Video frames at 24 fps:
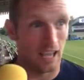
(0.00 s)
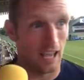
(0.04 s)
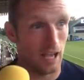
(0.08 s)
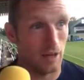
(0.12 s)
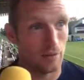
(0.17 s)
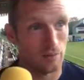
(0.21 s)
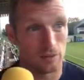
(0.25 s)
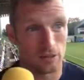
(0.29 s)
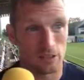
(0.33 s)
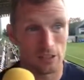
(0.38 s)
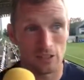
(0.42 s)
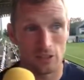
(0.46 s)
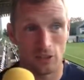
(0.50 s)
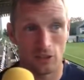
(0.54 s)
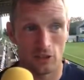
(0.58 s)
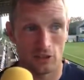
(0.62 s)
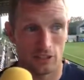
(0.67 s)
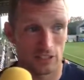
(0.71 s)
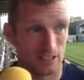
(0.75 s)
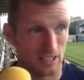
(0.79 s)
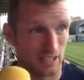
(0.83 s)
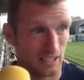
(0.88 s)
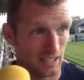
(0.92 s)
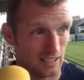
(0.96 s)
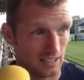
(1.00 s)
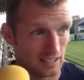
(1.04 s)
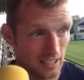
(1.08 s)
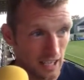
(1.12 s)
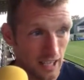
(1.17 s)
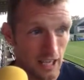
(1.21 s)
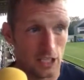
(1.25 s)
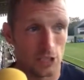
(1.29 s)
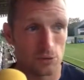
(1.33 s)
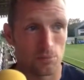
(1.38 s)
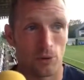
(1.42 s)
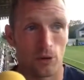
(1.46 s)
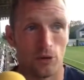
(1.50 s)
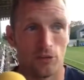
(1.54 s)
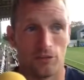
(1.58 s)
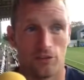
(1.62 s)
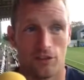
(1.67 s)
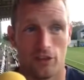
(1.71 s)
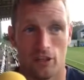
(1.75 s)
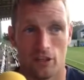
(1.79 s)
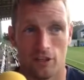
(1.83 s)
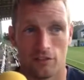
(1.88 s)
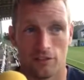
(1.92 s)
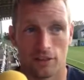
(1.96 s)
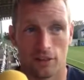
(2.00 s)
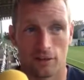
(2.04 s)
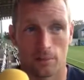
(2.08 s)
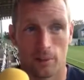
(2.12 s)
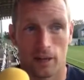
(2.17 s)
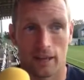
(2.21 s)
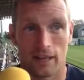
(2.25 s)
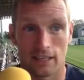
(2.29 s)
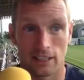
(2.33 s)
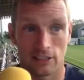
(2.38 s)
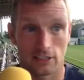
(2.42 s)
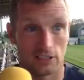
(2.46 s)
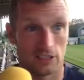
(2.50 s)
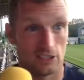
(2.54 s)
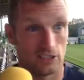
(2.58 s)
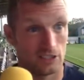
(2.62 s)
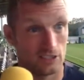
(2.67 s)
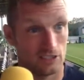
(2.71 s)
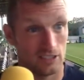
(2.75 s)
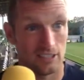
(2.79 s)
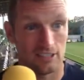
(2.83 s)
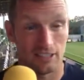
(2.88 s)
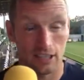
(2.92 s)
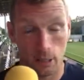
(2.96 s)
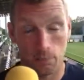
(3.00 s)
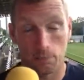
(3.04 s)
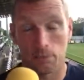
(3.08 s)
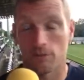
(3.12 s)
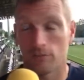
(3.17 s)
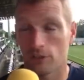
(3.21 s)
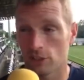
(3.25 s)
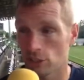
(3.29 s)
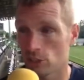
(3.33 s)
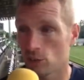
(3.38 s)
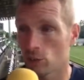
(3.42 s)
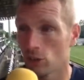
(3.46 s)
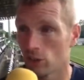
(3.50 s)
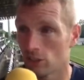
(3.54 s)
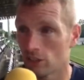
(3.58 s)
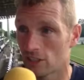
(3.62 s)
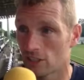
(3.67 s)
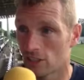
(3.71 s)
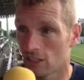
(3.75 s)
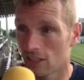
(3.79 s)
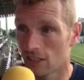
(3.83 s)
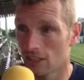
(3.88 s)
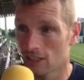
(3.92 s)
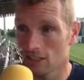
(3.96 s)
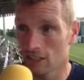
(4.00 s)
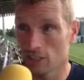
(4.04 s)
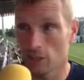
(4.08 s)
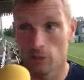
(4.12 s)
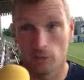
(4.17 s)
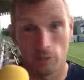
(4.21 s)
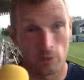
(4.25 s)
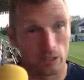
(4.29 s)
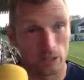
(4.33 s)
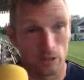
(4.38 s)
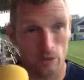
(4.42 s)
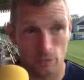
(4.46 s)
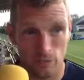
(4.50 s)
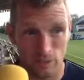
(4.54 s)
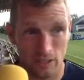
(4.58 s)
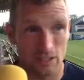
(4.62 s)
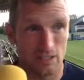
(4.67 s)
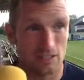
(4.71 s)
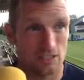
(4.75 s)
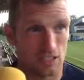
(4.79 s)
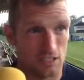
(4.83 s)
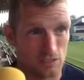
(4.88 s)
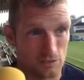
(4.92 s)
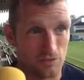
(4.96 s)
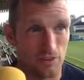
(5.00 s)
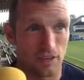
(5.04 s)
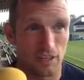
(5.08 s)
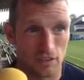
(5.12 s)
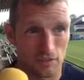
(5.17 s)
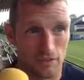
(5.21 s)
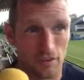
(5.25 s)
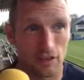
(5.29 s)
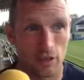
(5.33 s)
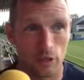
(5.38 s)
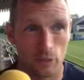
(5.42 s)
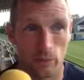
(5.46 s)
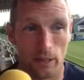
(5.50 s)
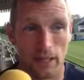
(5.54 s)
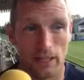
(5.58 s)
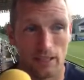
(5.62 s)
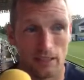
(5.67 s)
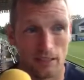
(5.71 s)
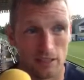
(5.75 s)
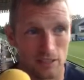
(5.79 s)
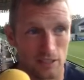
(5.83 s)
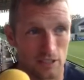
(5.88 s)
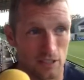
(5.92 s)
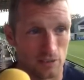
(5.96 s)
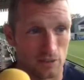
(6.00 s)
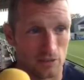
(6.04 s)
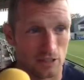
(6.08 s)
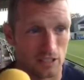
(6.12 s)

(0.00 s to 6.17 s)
And when you look at the age profile of our players, the depth of our squad, you know, we're equipping ourselves very, very well, you know.